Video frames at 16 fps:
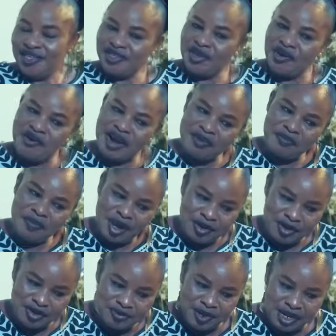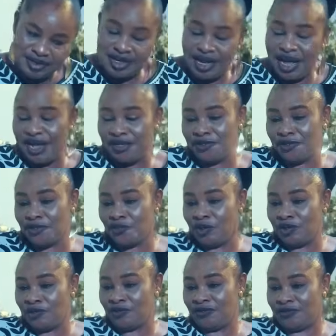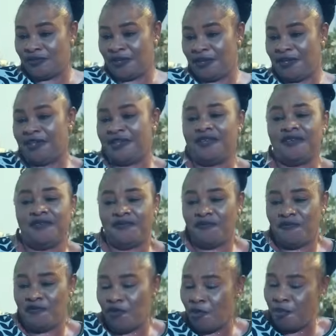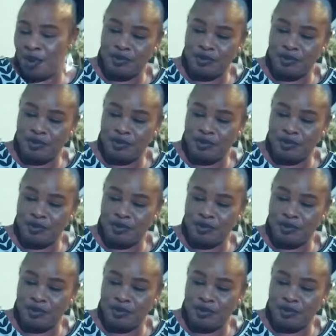It's all right, my husband. I just want to seek for your